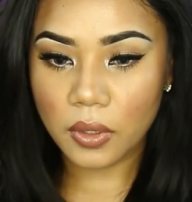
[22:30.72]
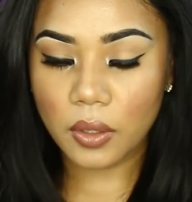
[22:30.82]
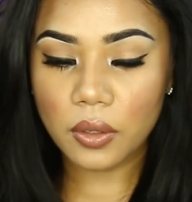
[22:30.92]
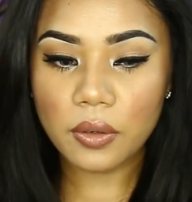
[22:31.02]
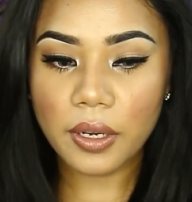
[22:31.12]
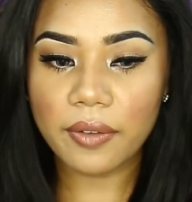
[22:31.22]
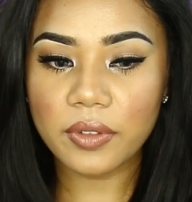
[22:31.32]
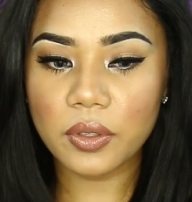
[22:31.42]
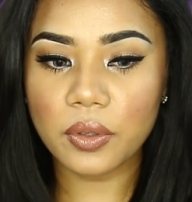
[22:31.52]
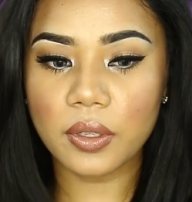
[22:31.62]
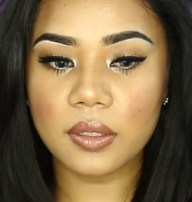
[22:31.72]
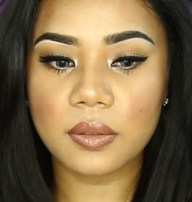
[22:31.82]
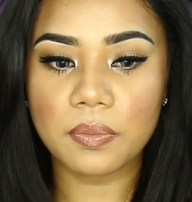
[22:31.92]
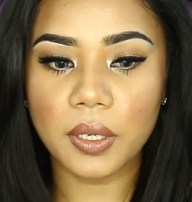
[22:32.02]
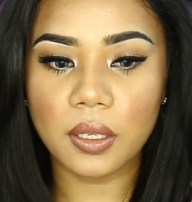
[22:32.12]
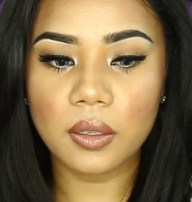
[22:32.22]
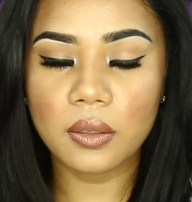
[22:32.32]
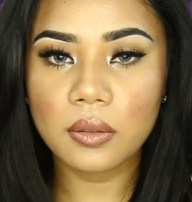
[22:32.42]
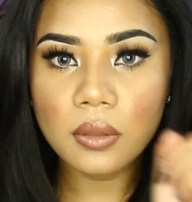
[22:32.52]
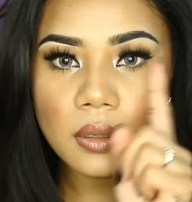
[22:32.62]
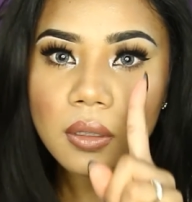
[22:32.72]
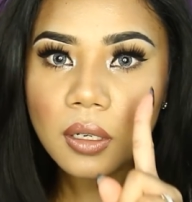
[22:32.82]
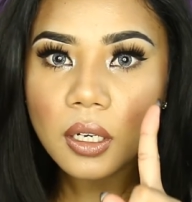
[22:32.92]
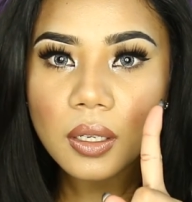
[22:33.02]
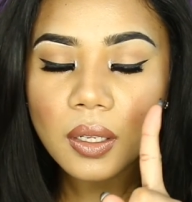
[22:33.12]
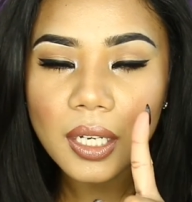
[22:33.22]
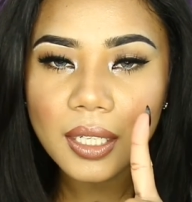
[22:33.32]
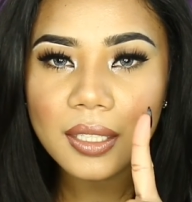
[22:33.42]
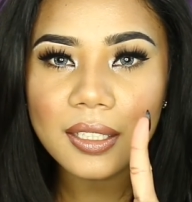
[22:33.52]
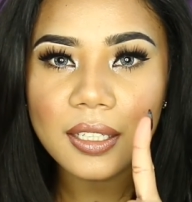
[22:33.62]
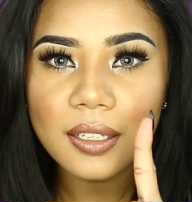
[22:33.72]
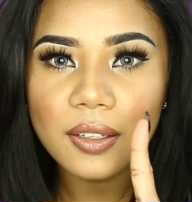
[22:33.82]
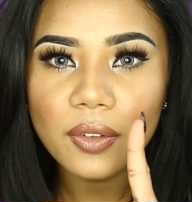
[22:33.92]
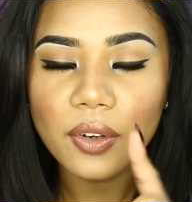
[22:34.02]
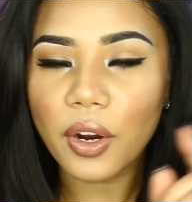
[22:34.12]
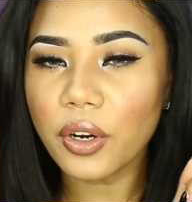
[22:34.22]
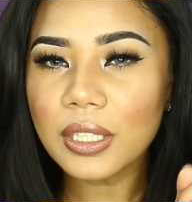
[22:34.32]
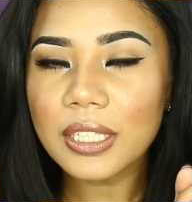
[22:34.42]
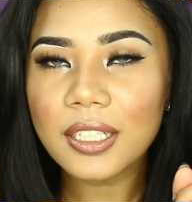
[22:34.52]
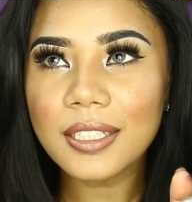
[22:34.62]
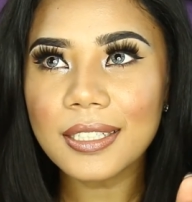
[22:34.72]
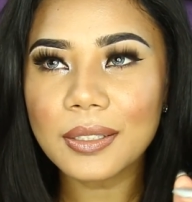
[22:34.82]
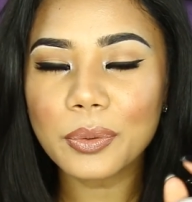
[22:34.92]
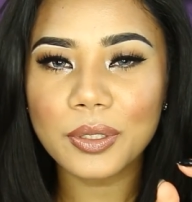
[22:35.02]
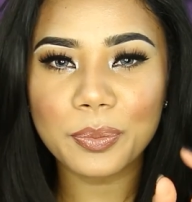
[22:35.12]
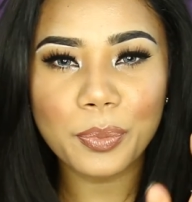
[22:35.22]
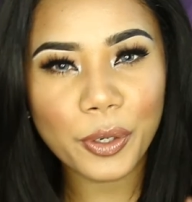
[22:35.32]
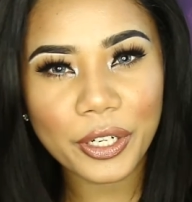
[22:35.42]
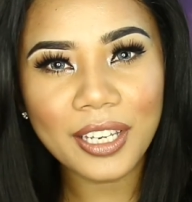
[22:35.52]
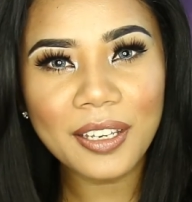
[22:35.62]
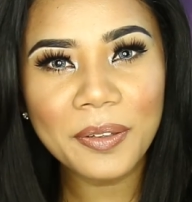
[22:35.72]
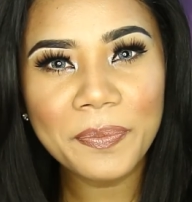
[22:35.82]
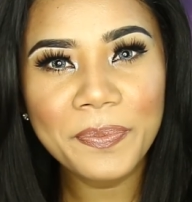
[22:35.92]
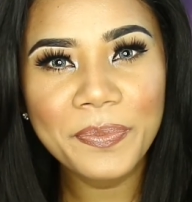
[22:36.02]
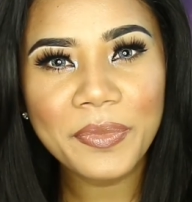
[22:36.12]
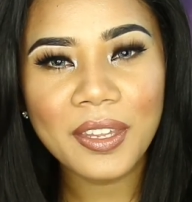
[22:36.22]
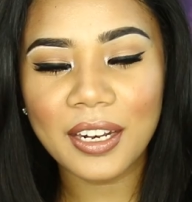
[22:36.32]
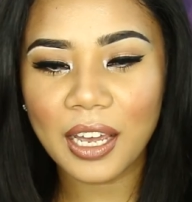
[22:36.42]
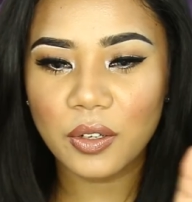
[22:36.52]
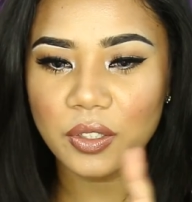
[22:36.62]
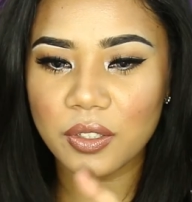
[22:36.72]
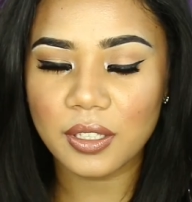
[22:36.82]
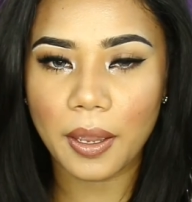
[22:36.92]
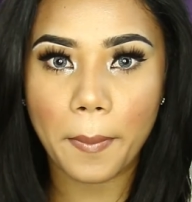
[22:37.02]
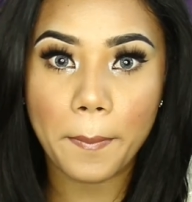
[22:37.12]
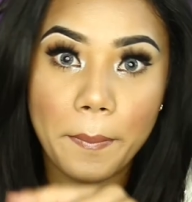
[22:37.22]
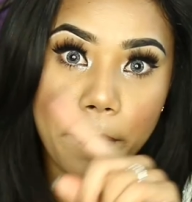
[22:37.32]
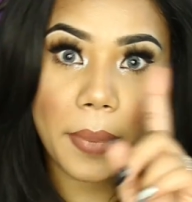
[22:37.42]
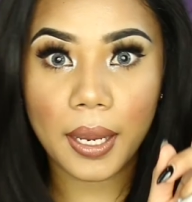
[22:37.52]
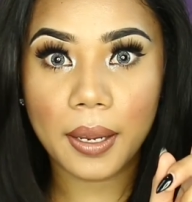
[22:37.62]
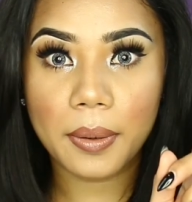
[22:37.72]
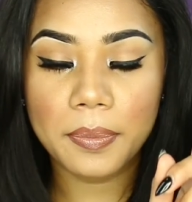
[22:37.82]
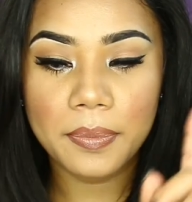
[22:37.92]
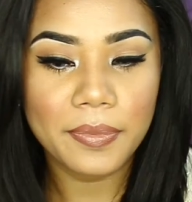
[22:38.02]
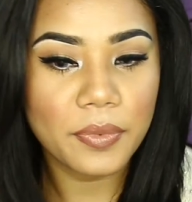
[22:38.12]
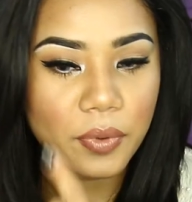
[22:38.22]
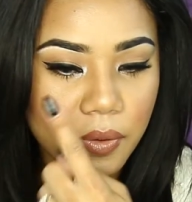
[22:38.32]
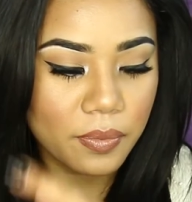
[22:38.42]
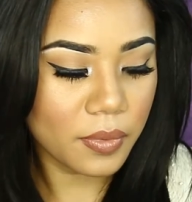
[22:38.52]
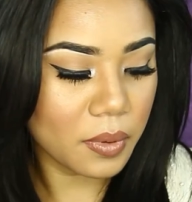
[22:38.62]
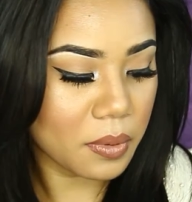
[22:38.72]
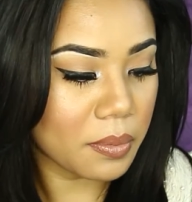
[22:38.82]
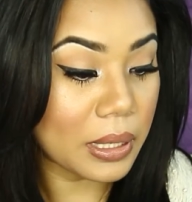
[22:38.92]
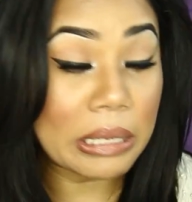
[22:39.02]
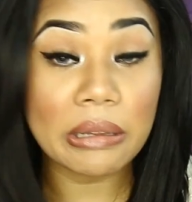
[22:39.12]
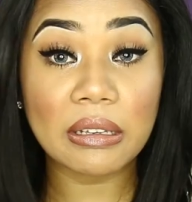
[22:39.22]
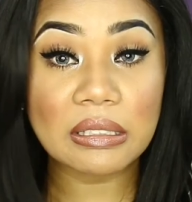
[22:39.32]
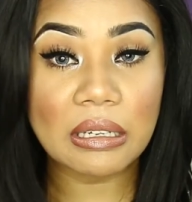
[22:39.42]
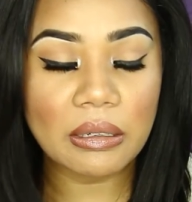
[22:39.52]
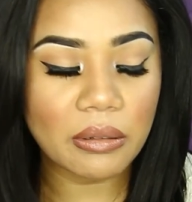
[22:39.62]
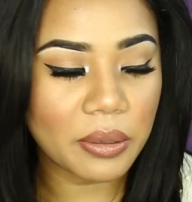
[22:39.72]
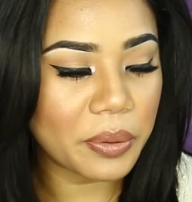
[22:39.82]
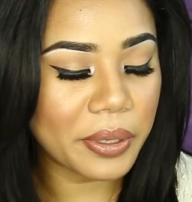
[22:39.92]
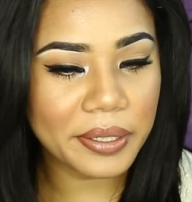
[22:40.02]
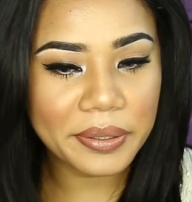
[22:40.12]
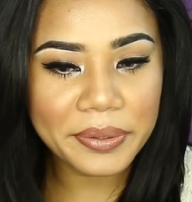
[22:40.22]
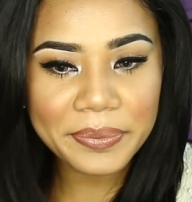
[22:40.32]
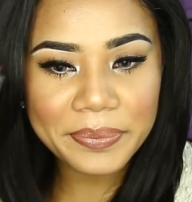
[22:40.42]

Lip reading: Now you don't have to do this, but look, earlier it was pretty, and now it's just like, bam. Well, let me blend this side real quick.